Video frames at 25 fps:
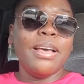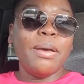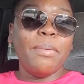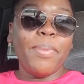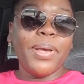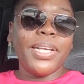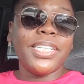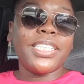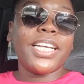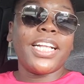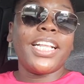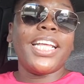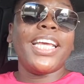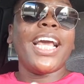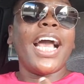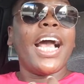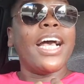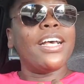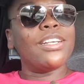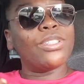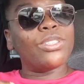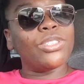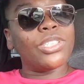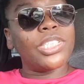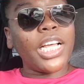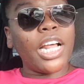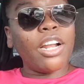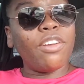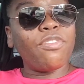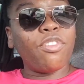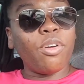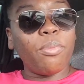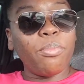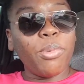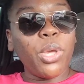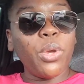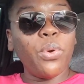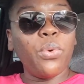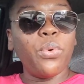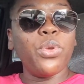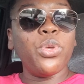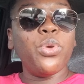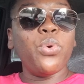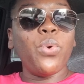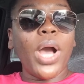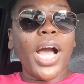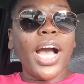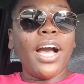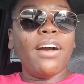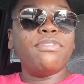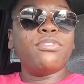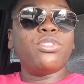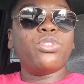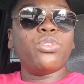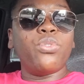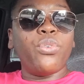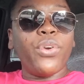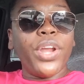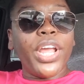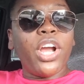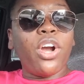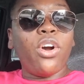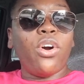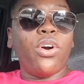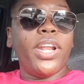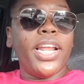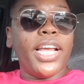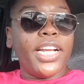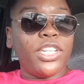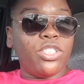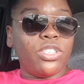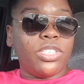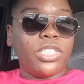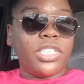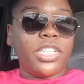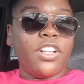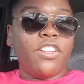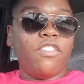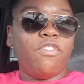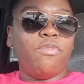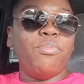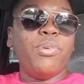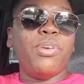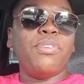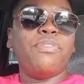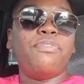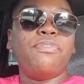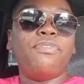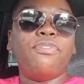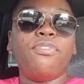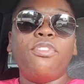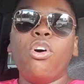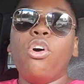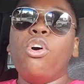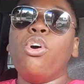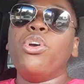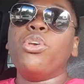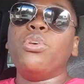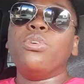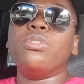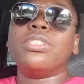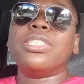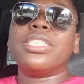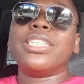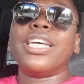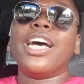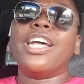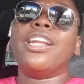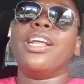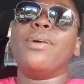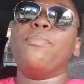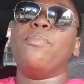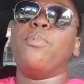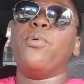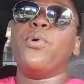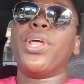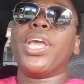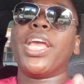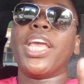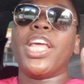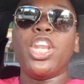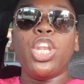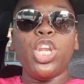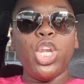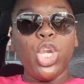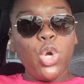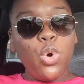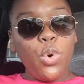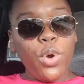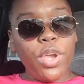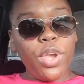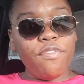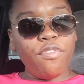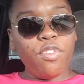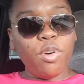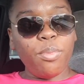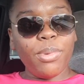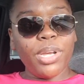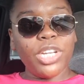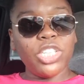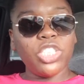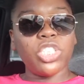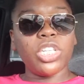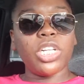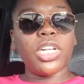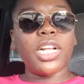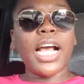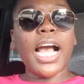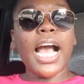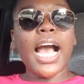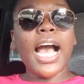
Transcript: Basically, it has to start from you. You have to recollect yourself before you start putting in new information.